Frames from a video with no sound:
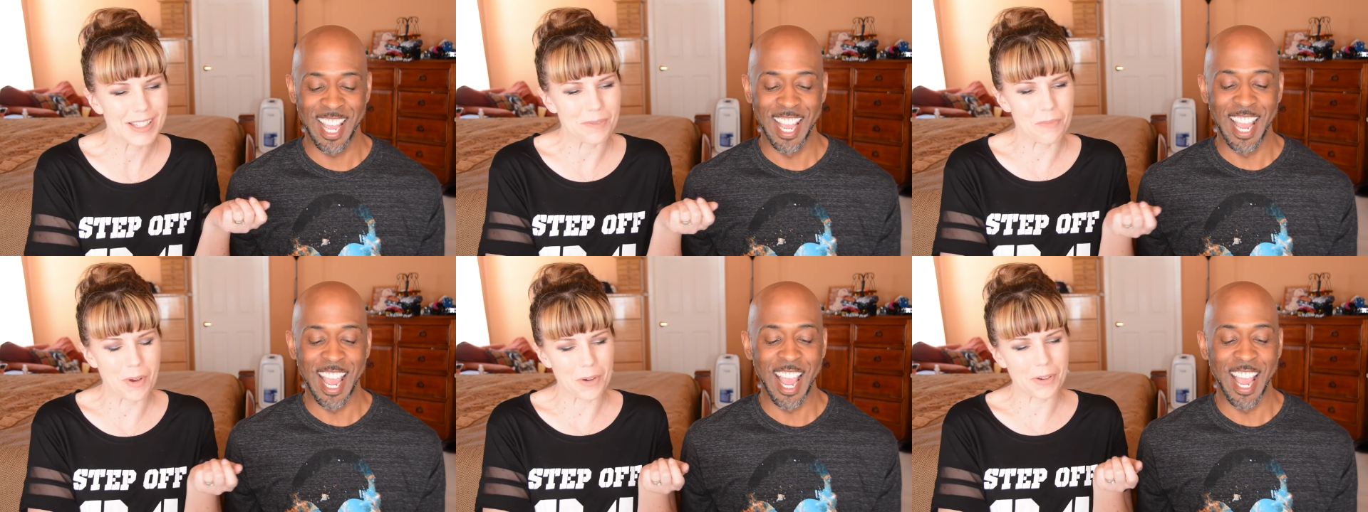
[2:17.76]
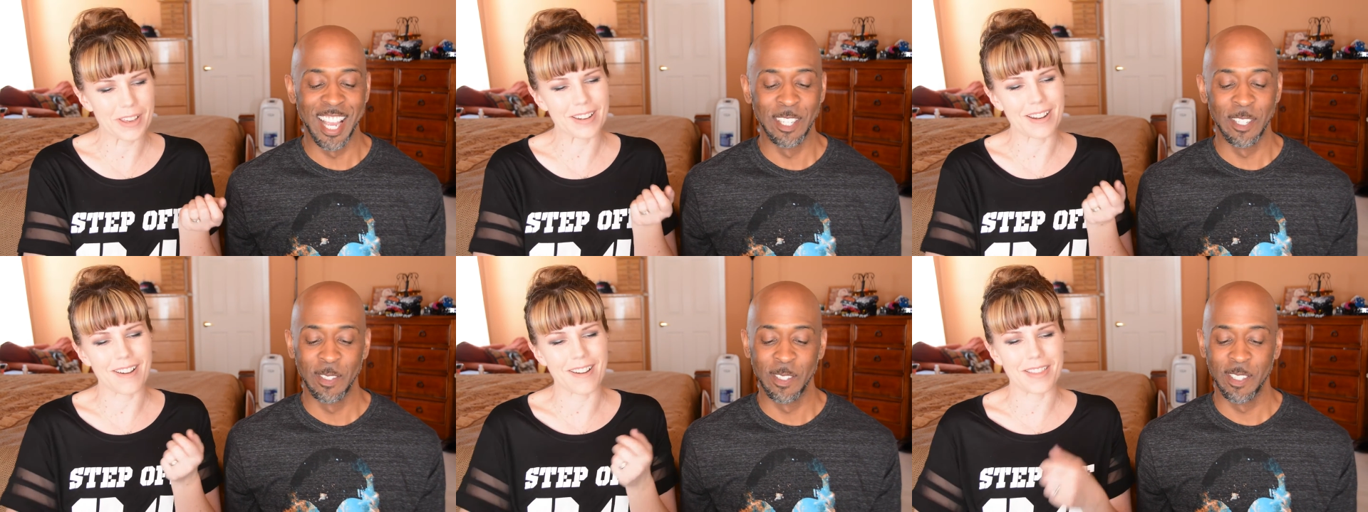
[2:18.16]
Speaker 1: is. Smoking
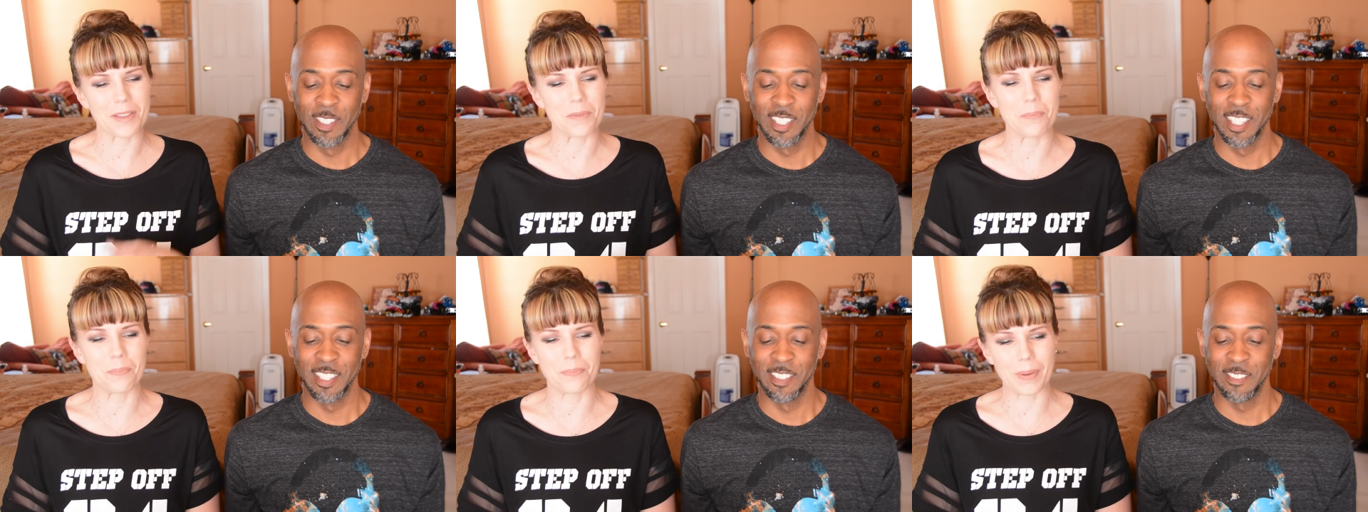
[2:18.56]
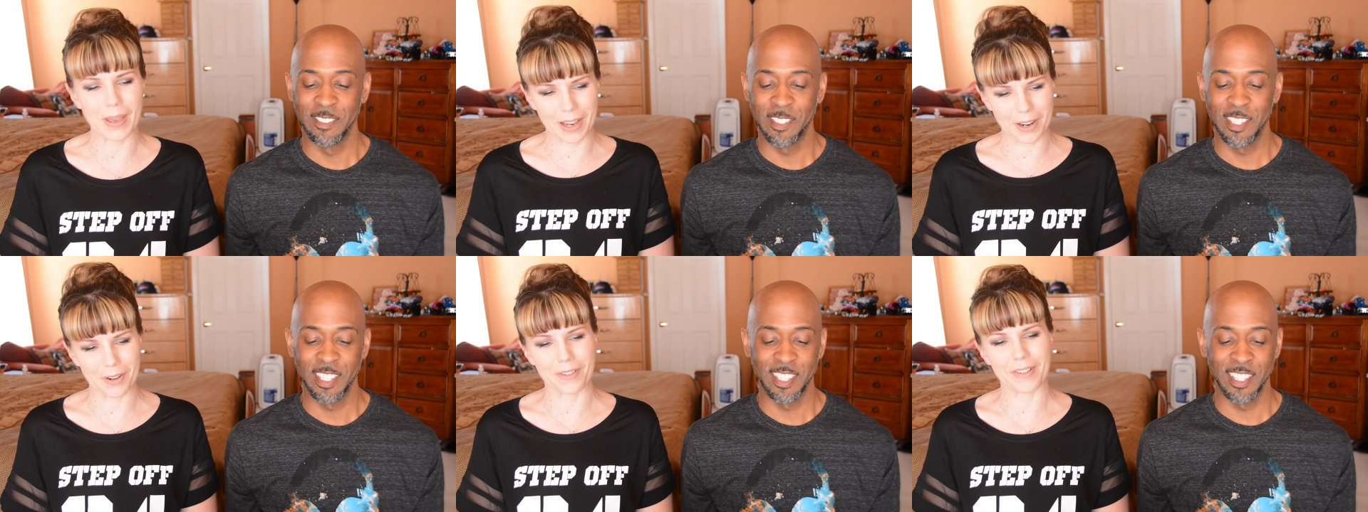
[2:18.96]
on the
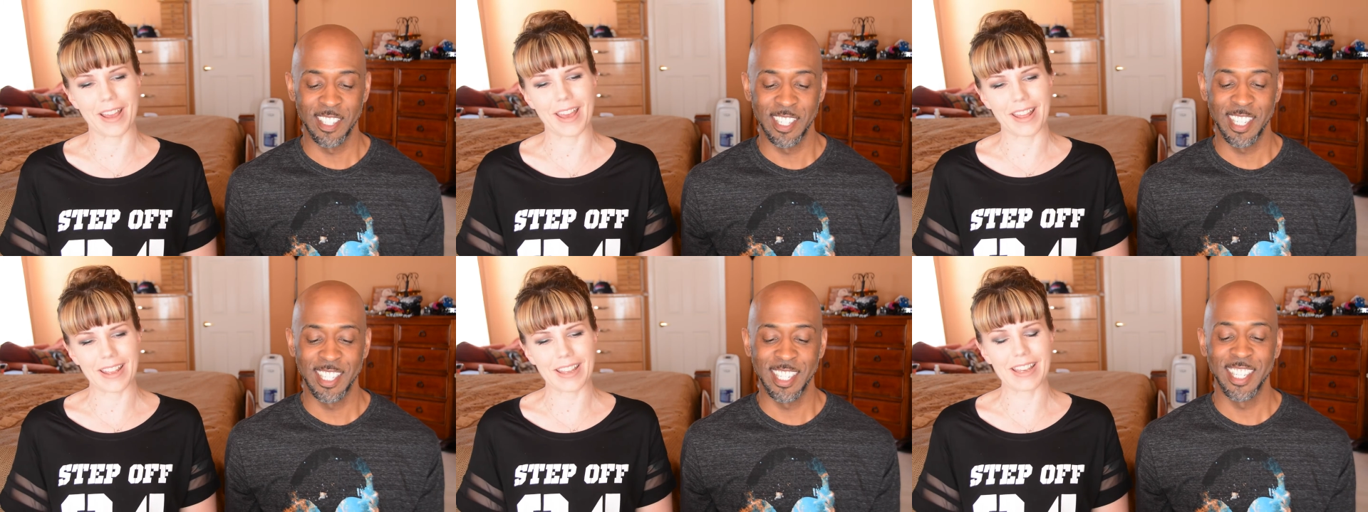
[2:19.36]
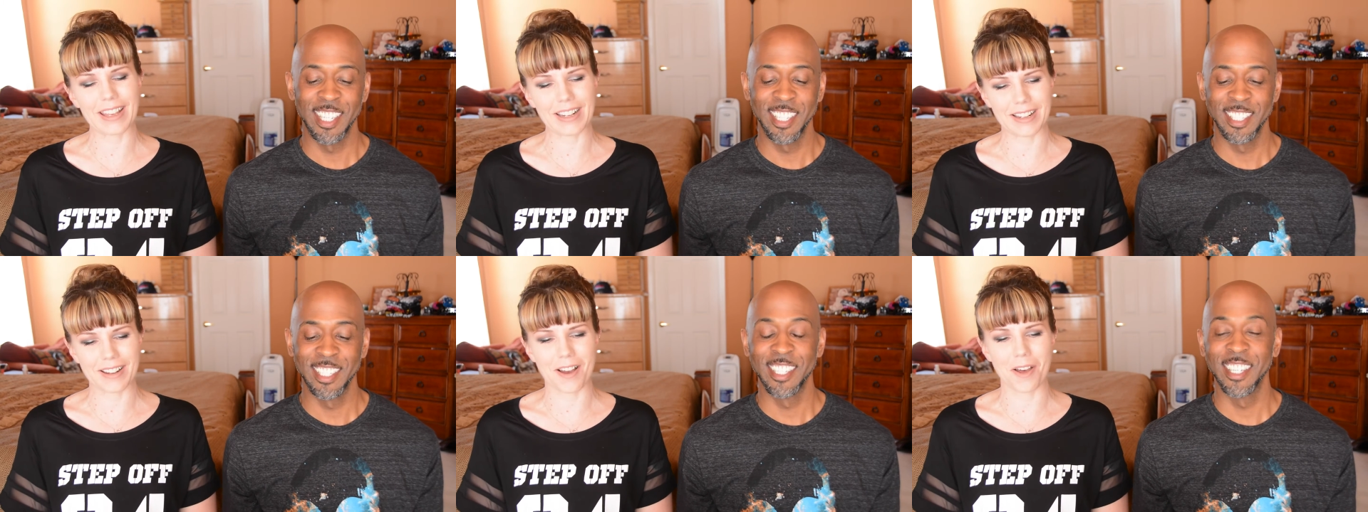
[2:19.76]
bigarette, eating
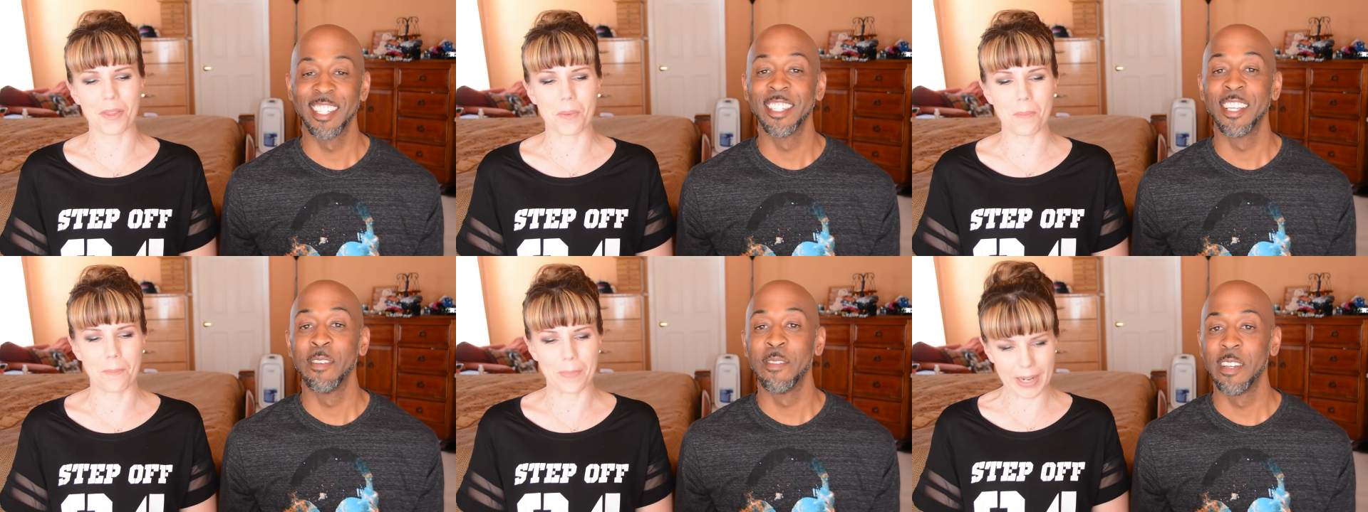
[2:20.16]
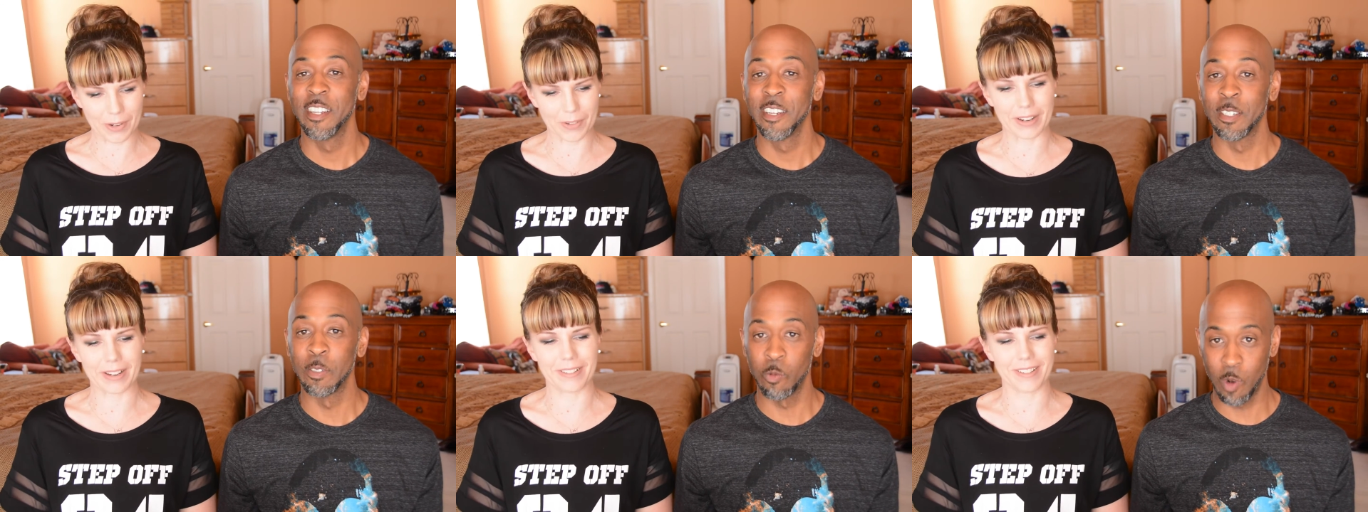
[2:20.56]
all the
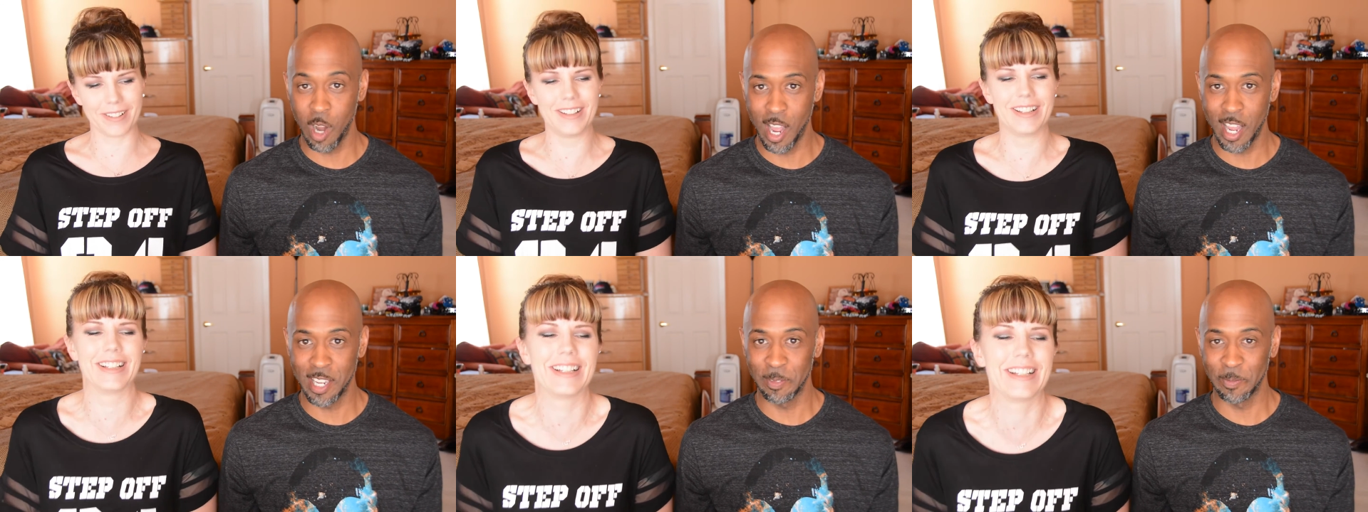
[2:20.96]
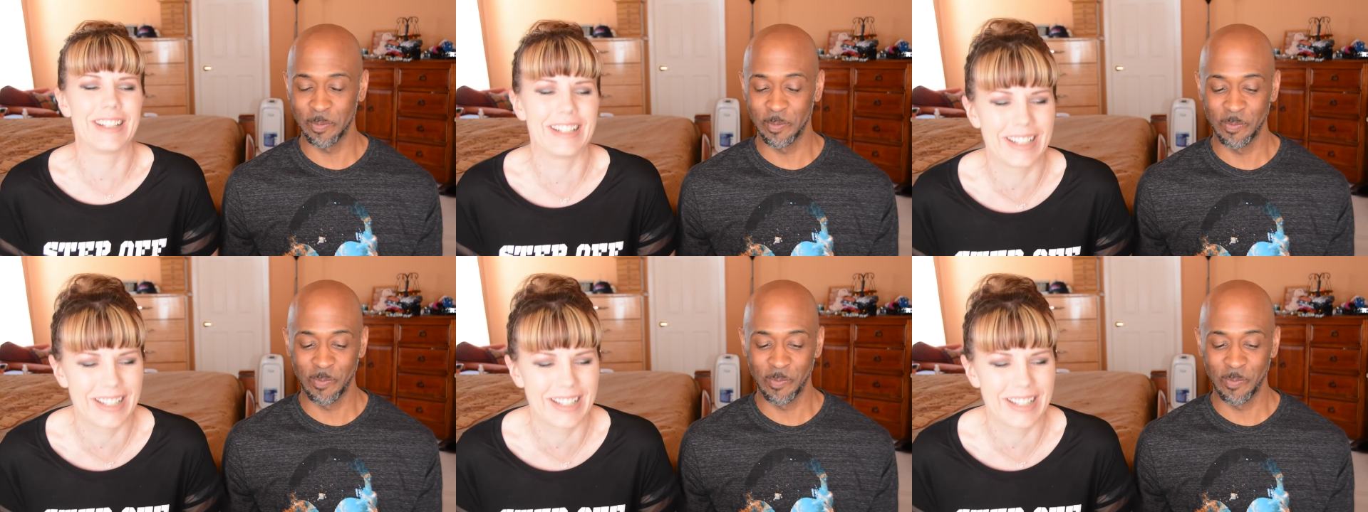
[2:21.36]
burial. Right.